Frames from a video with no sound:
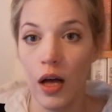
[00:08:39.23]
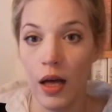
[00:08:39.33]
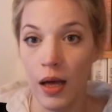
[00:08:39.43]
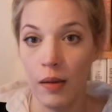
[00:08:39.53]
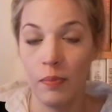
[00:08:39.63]

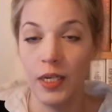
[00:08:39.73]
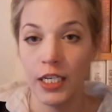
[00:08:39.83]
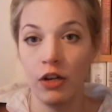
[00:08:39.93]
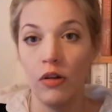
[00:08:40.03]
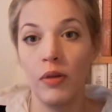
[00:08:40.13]
a
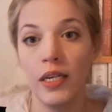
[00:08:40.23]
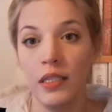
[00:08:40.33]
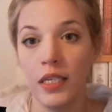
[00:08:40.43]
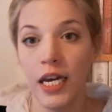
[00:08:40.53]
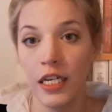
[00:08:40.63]
particular
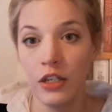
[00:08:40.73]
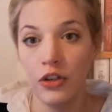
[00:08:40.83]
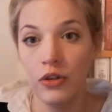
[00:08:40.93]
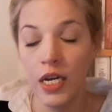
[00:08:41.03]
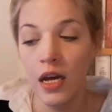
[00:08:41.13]
place's
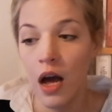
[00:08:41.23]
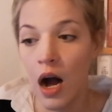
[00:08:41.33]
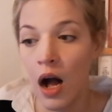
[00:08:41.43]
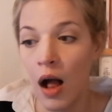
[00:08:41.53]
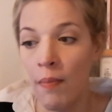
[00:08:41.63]
history,
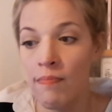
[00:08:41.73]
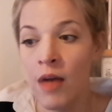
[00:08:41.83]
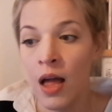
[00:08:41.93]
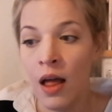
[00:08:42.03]
um,